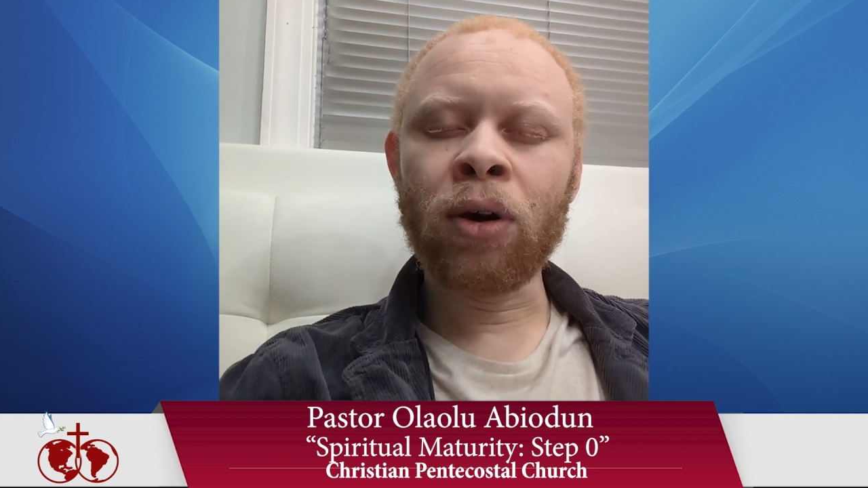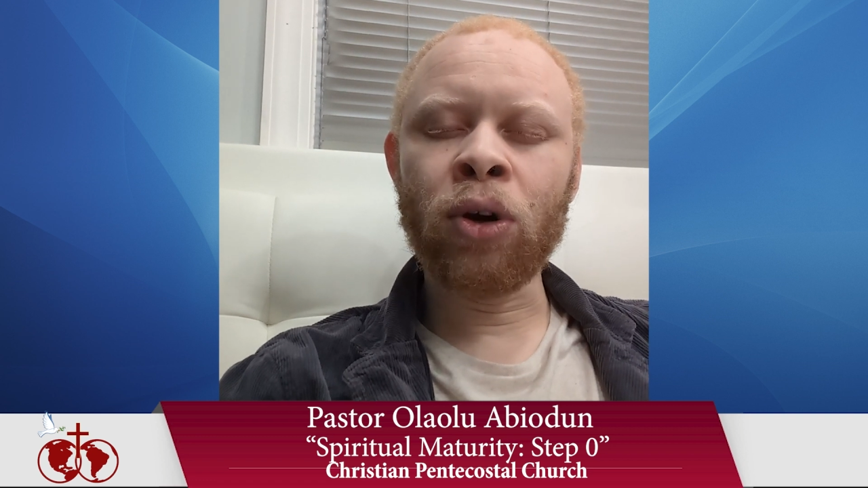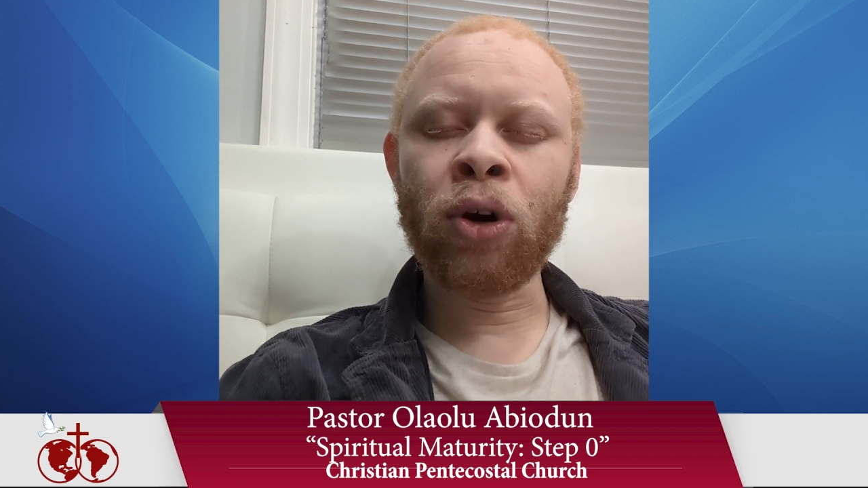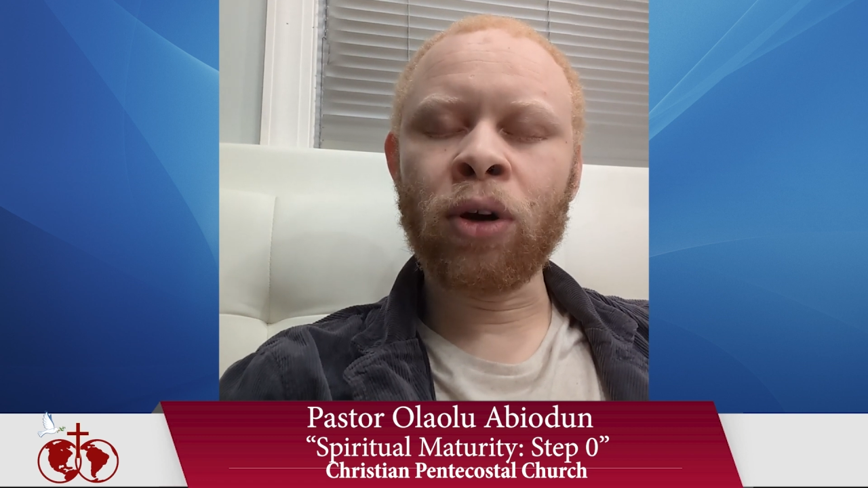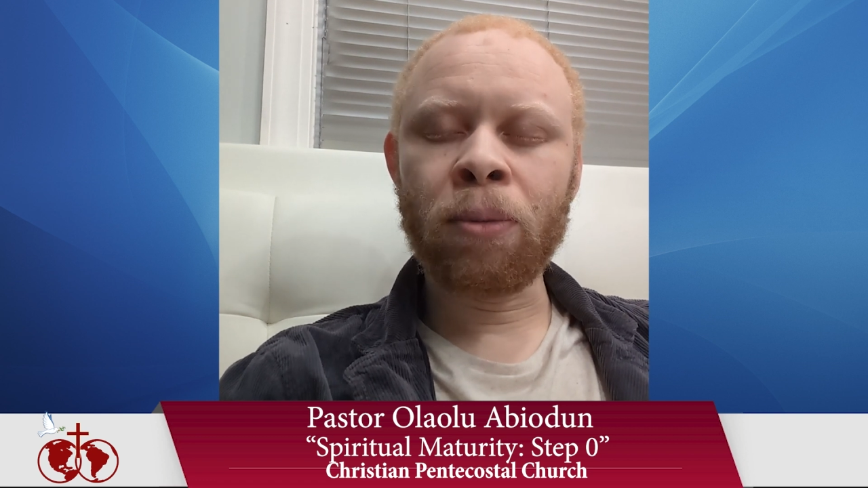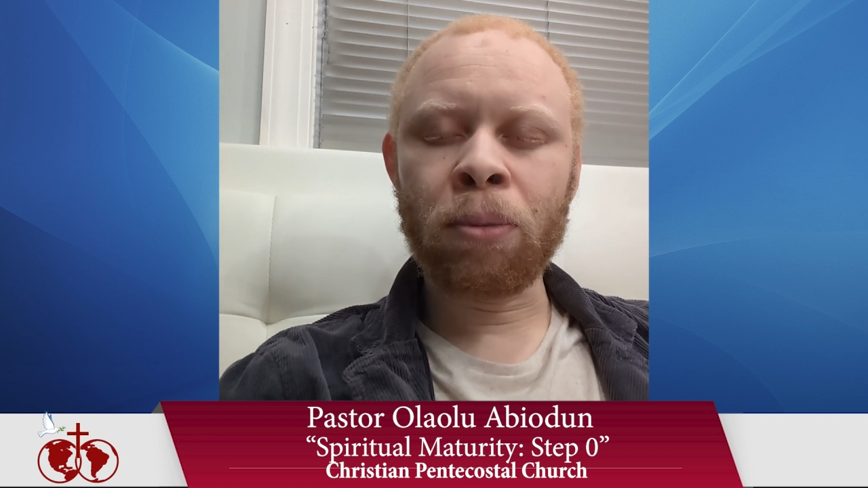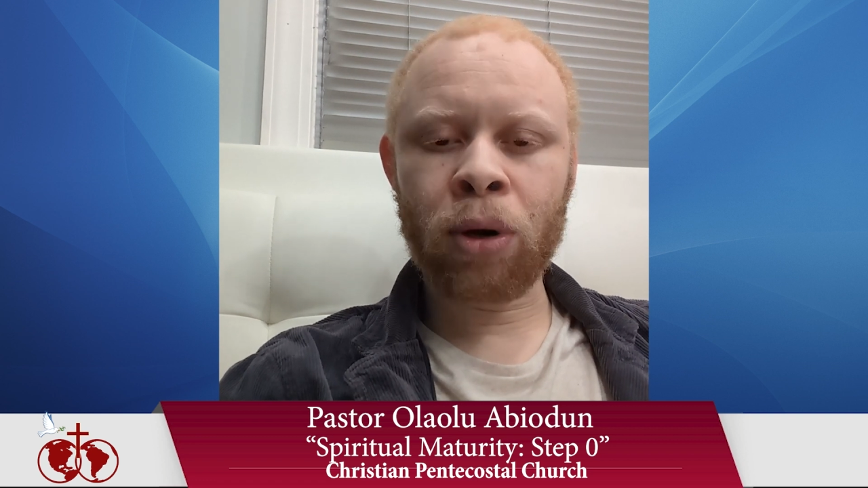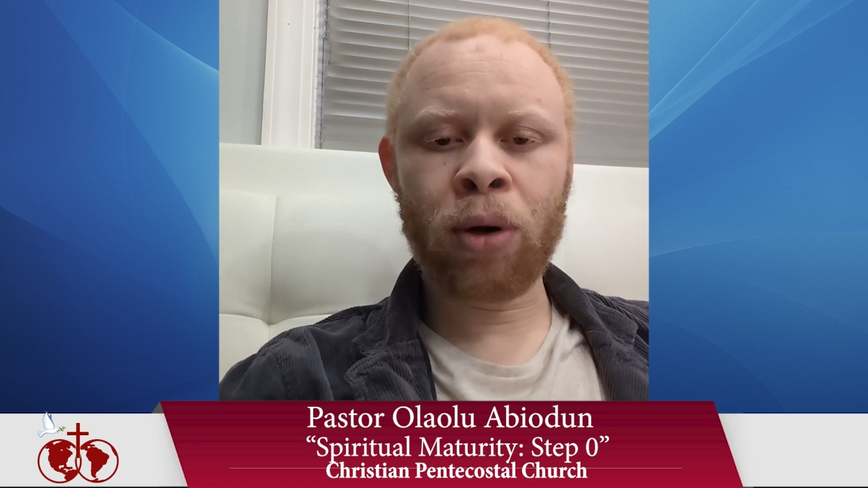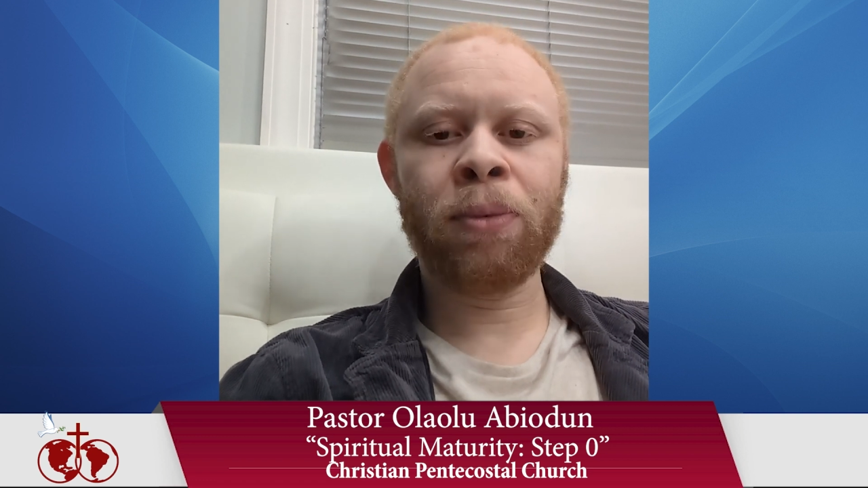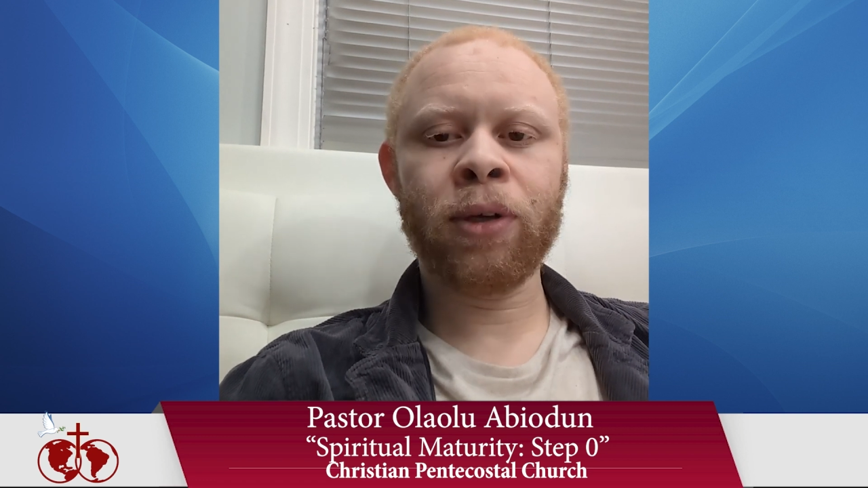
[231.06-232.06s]
good
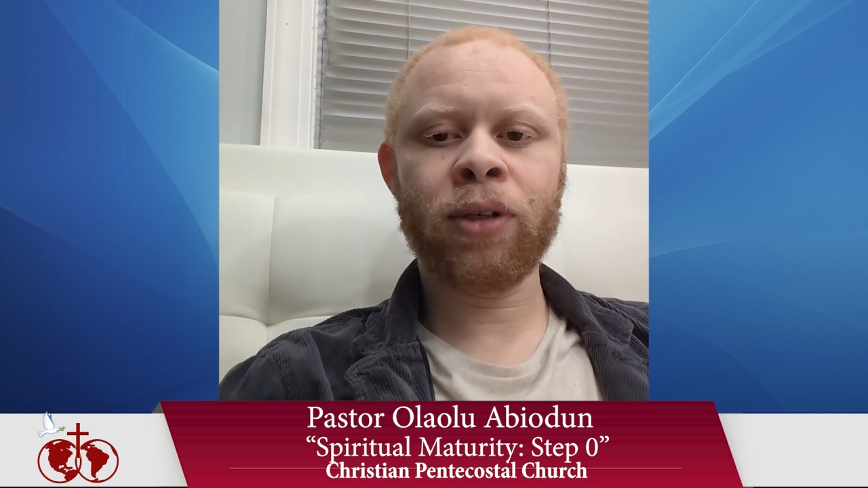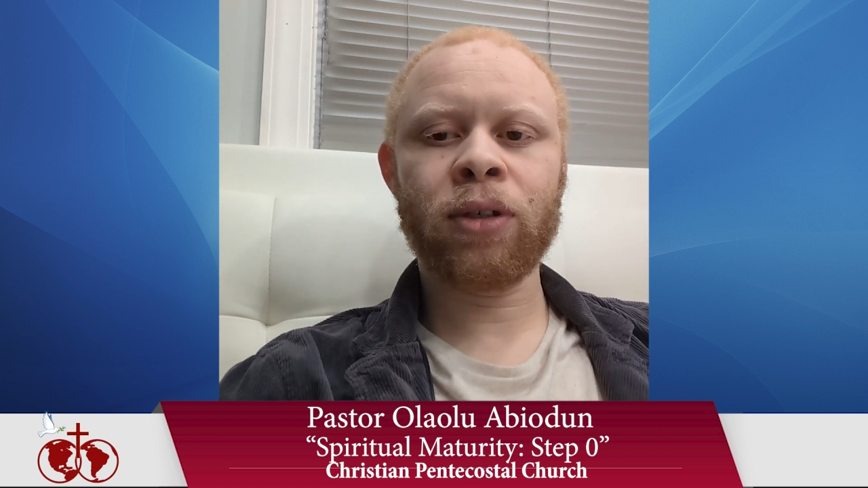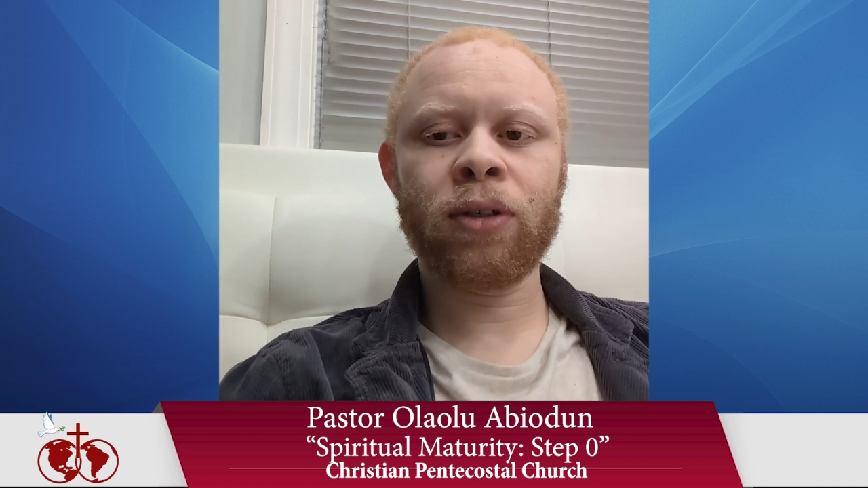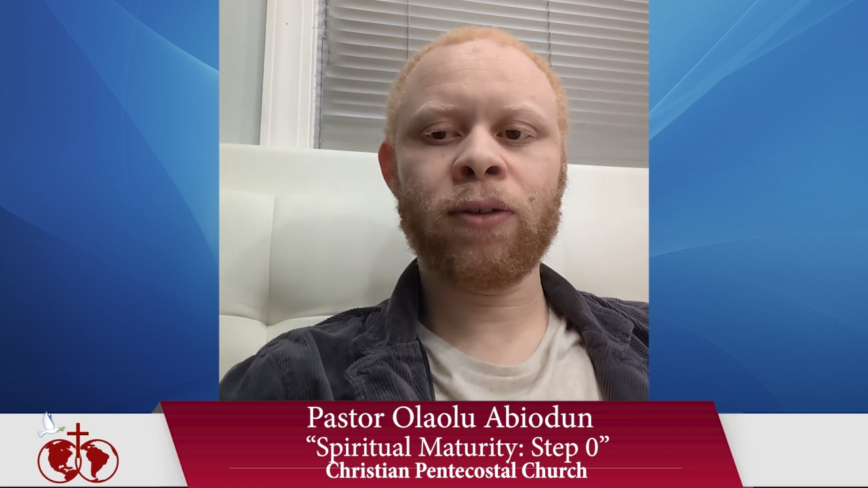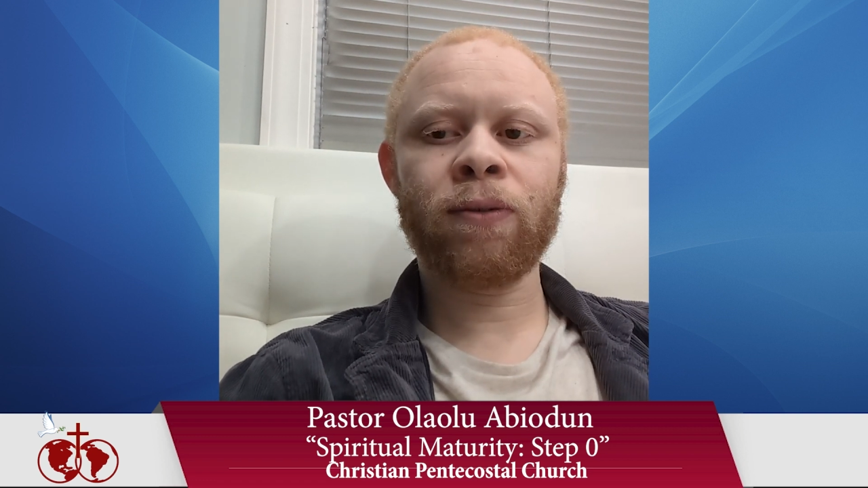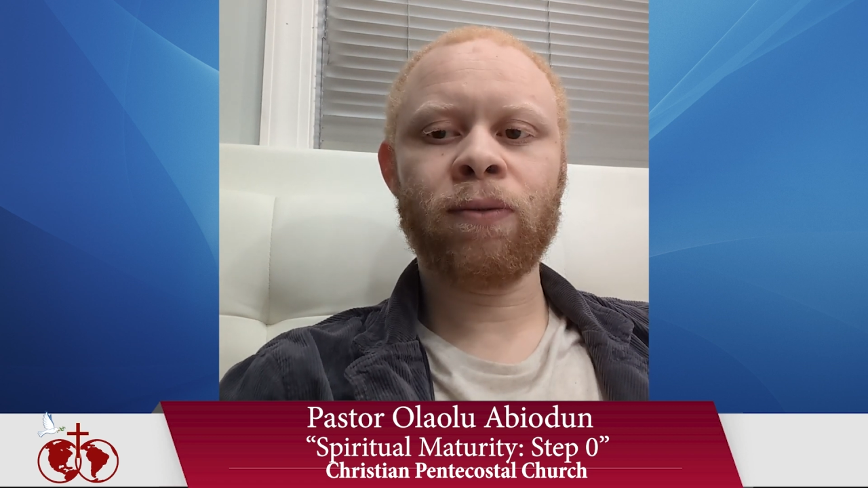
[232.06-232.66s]
purpose.